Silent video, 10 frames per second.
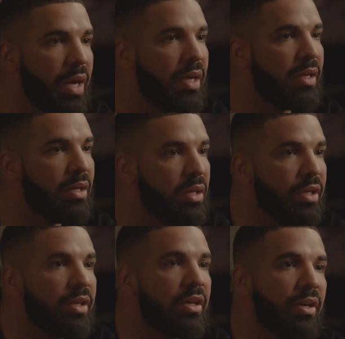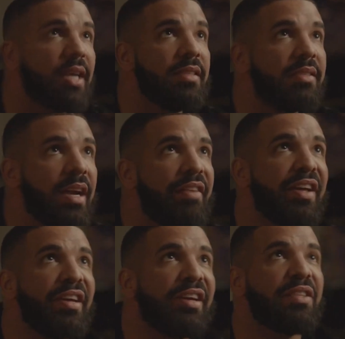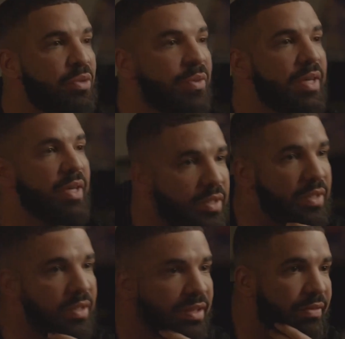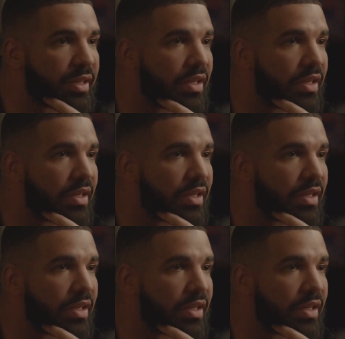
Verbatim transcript: But you know, like I said, I feel like if the situation was different,